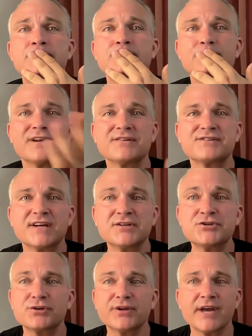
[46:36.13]
But
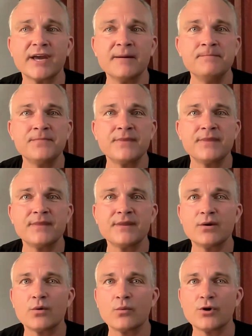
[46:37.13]
essentially,
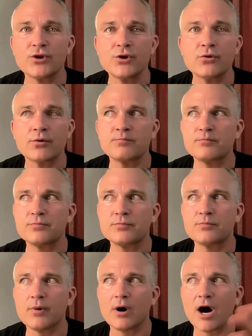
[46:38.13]
when you're
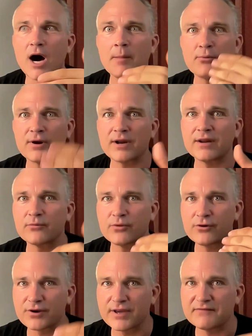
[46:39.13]
operating with
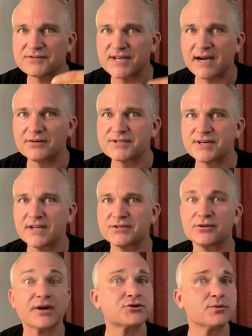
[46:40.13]
your gifts, talents, and
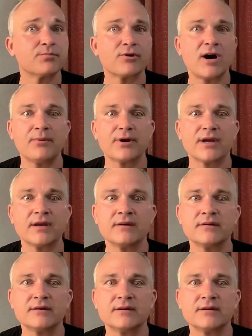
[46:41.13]
intellectual property,